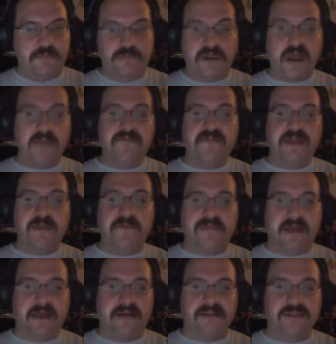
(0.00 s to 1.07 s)
But I'm Flame
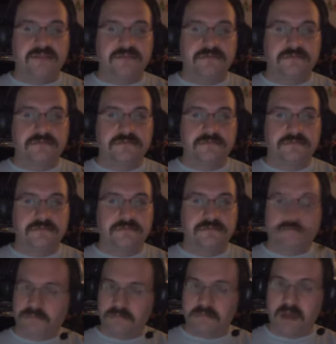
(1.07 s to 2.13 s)
Flash.
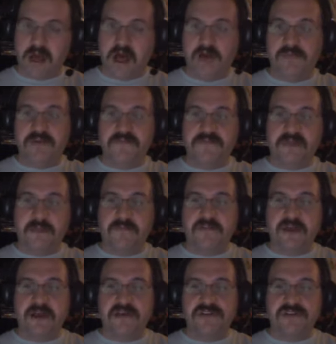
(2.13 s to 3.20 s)
I'll be Flame
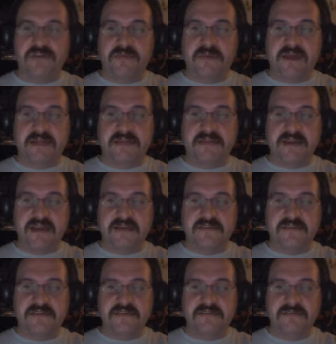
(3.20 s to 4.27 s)
Flash on the Battle Tag
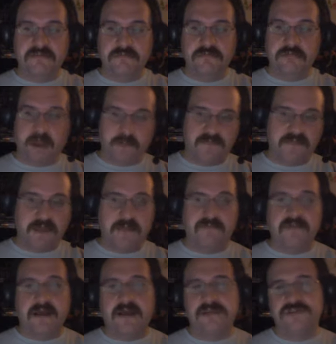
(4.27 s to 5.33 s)
system. I'm Flame
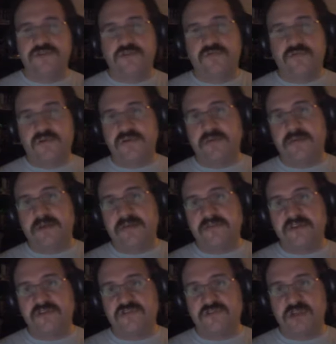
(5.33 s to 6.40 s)
Flash over on the
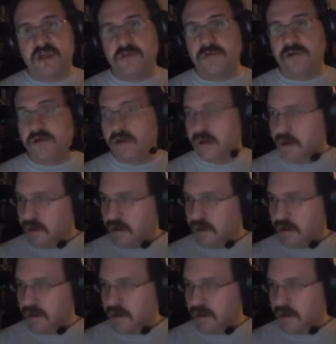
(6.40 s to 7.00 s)
PlayStation Network.